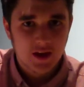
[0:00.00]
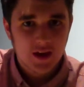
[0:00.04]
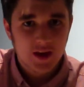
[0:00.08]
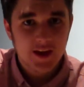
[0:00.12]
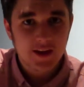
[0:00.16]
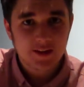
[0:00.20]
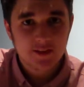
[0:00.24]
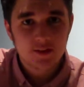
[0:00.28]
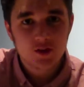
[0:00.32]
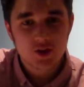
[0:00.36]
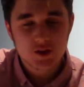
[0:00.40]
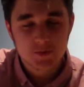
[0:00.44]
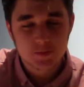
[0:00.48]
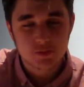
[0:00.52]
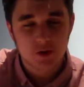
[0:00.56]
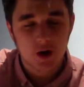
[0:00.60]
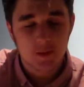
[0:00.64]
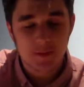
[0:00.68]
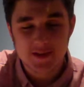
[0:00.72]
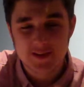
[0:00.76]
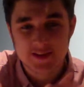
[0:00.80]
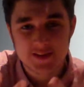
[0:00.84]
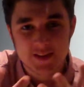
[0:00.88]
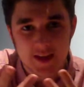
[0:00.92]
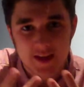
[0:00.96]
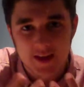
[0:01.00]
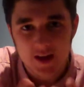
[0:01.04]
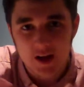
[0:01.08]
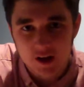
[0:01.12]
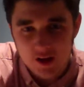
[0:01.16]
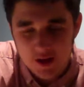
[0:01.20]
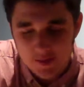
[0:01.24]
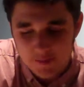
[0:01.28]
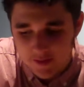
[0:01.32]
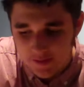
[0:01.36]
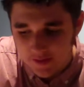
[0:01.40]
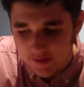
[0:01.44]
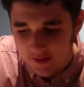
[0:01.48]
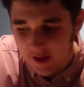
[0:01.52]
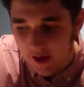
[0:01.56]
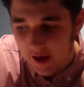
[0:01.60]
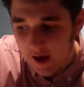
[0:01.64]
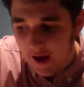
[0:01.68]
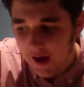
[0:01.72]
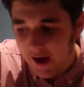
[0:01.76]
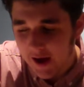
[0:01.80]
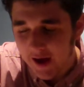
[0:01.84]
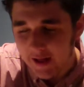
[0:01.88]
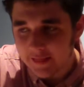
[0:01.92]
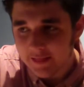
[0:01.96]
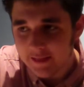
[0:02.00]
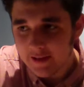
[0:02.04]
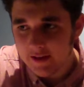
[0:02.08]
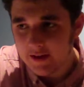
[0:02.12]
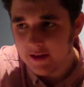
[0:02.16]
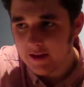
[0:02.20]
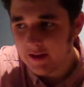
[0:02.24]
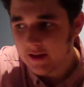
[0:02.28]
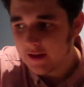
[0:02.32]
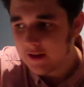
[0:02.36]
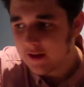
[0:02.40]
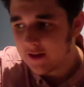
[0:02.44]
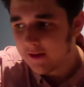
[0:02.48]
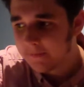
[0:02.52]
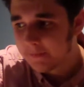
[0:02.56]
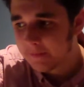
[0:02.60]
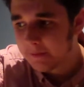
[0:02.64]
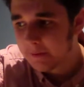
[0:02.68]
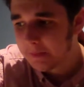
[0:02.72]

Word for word: It looks promising. I'll give it that. And uh,